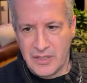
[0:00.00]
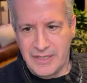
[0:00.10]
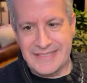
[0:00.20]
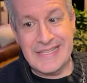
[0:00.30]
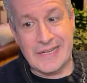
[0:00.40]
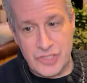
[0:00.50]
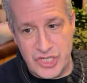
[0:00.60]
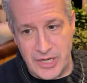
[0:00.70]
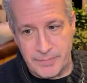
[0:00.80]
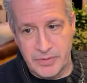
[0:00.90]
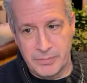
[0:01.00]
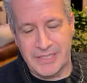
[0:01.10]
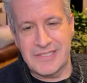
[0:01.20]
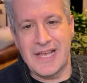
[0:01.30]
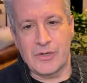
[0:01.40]
It's not cheap,
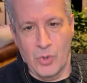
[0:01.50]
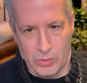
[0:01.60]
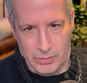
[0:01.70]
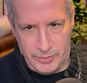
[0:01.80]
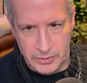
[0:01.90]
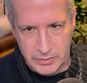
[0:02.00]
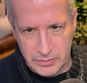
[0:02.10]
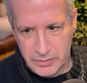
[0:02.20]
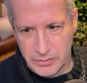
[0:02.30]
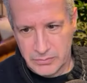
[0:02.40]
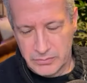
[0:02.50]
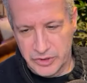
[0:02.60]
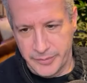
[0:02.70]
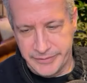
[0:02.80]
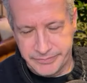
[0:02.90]
but it's not horrible.
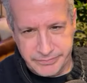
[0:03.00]
You know what I mean?